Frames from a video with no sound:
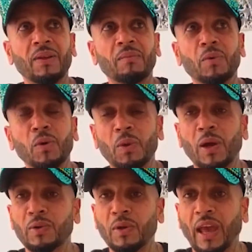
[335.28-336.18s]
moved
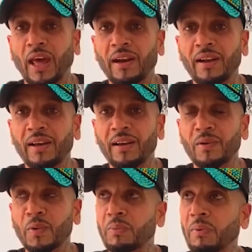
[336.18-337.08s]
on to Canada
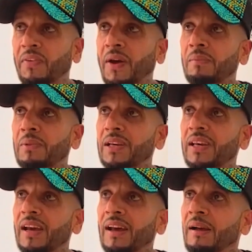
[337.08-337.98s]
here with my
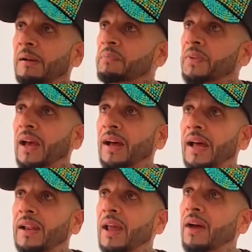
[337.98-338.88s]
family
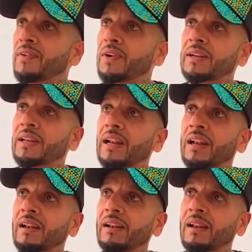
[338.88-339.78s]
and never did
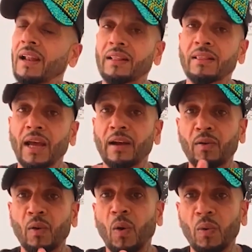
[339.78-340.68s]
let that
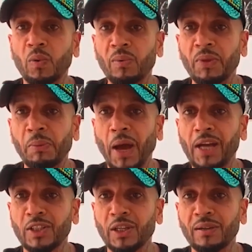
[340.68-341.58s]
go, the
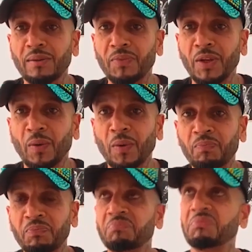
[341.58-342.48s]
passion,
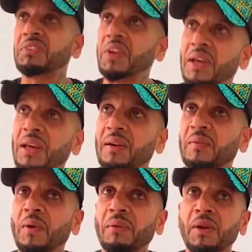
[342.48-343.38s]
singing,
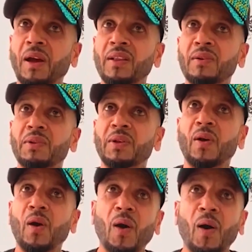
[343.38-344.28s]
would it be either in the
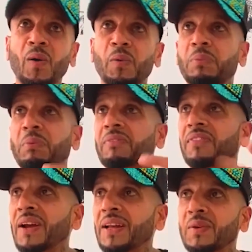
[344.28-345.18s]
car with my
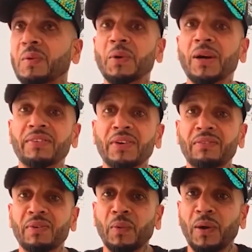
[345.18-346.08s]
friend or wherever,
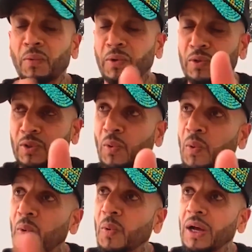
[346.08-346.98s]
even when I went to
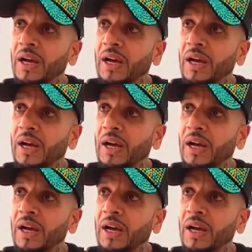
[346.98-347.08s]
school.